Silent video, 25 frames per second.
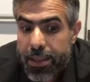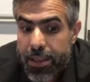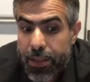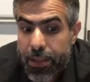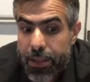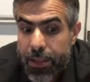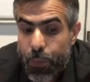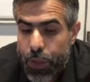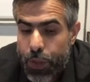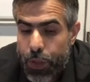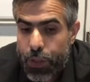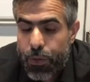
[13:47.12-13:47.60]

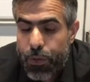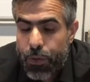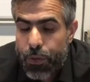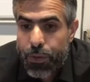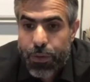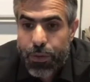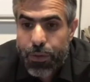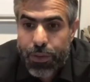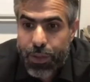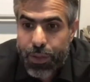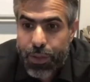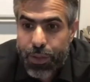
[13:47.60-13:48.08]
when
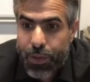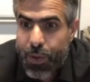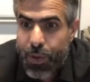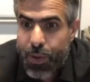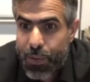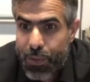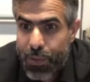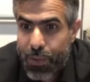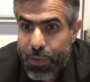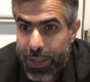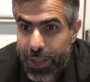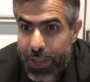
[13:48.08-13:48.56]
you
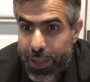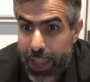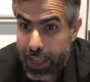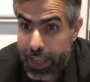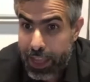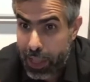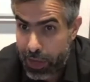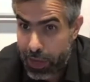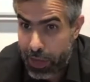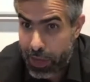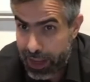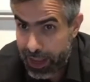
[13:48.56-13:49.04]
draw like
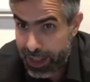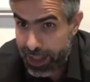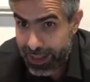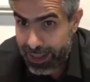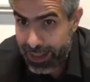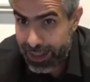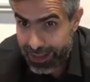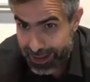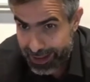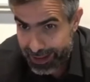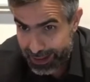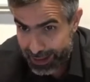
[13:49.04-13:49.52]
a
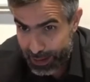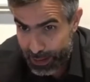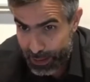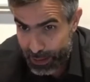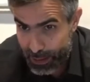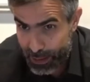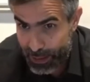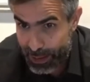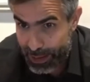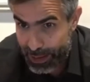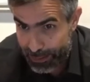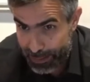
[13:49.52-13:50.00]
real
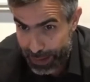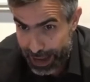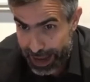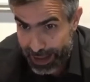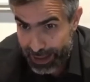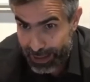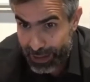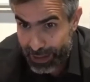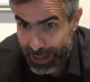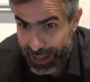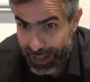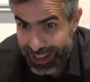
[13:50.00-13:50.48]
good
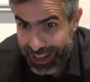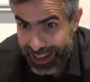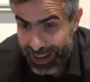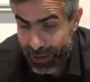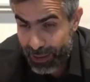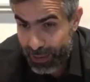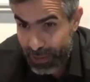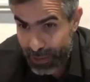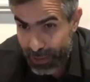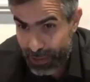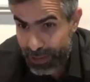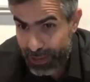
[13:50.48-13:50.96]
painting
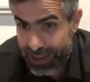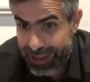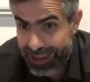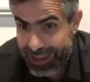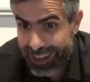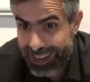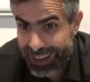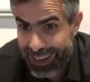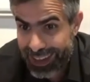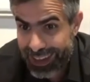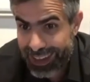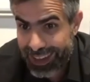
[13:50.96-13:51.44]
or good
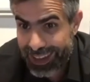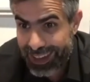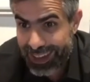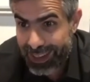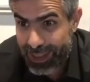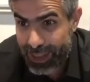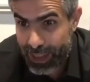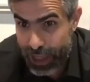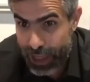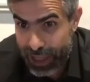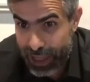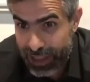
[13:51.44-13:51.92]

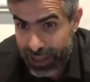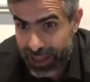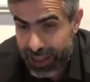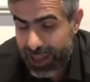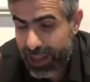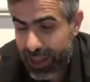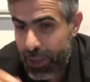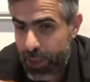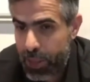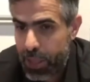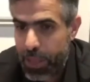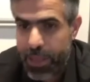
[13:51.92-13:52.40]
sketch,
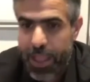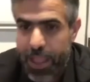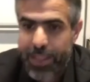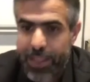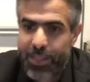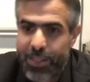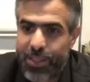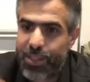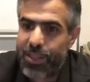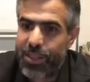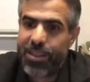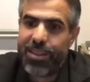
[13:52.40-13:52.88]
then
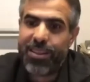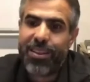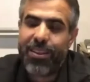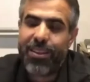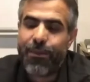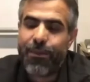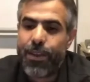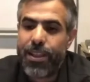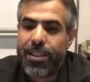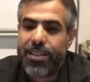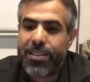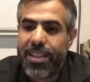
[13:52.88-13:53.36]
that's a
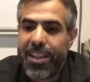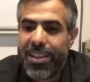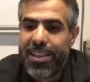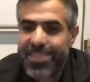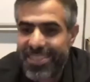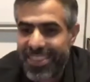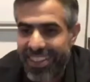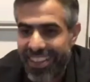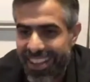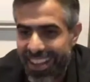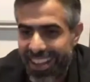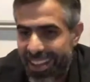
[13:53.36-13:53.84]

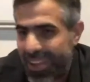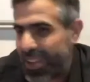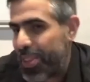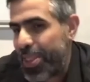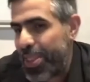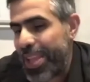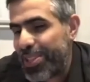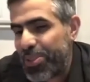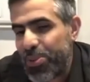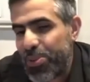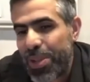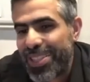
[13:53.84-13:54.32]
fantastic art.
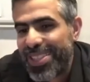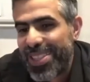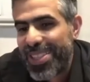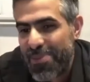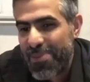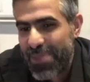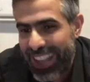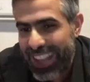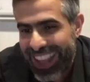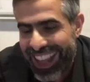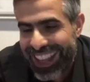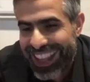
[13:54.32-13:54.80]
That was the
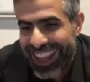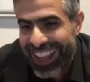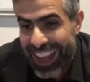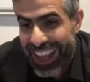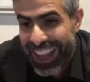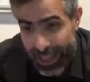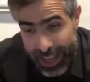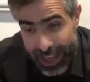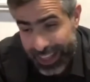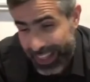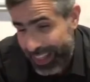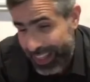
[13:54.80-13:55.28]
beginning.
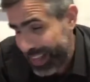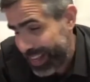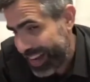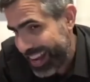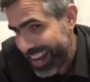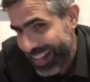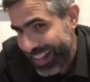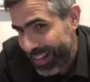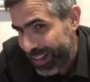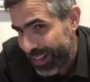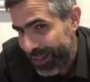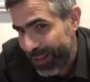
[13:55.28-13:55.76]
It
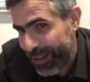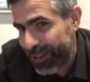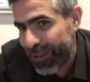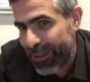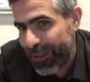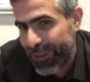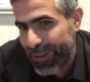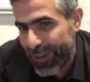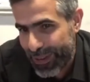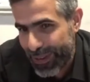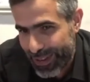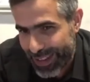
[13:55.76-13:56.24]
created a lot
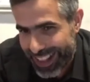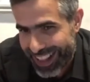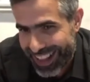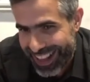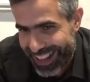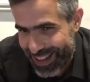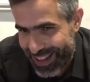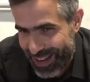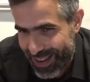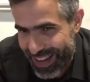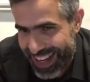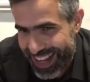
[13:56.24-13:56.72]
of
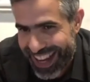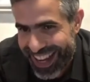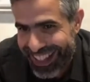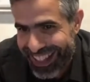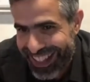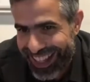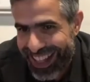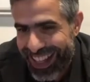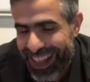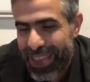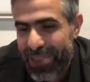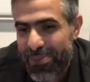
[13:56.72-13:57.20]

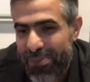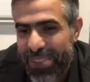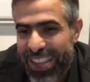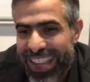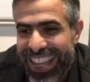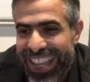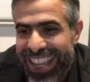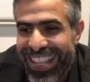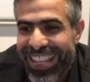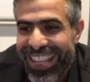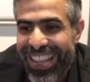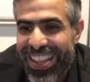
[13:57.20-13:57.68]
education in the
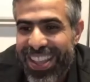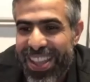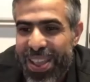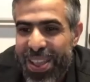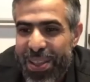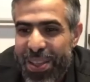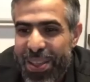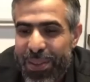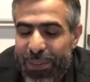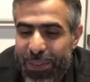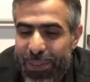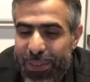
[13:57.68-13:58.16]
beginning
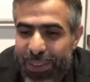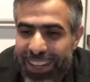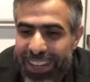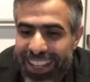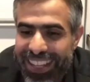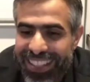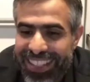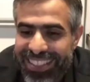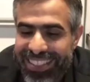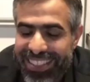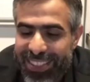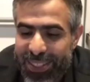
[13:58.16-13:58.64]
for
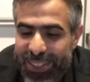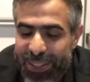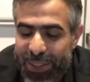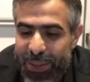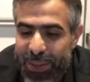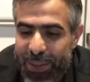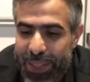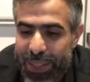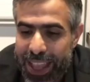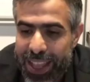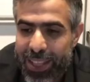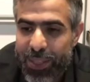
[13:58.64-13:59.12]
us.
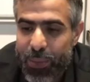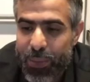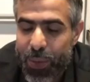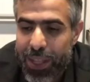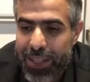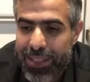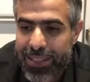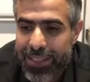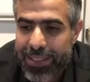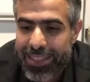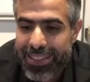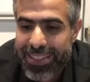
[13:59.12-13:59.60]
So that
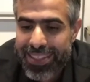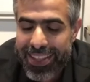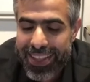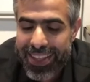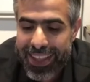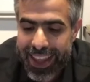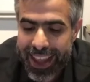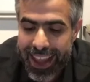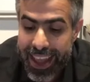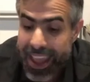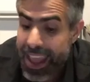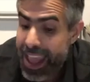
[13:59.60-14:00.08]
was,
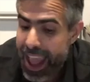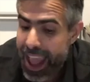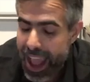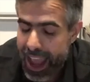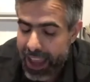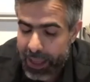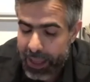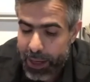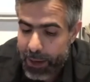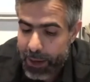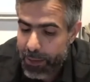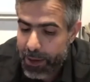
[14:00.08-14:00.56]

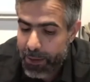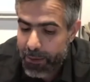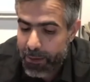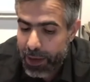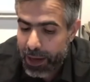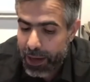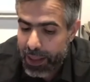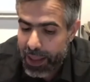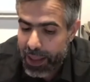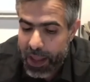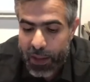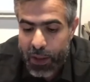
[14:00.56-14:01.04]
I
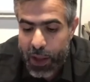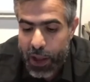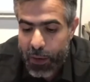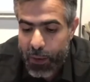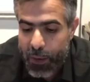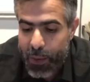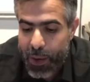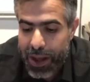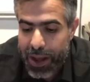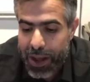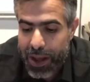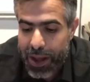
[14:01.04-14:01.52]
remember that I
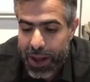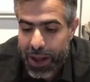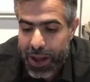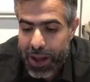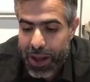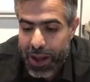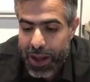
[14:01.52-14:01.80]
was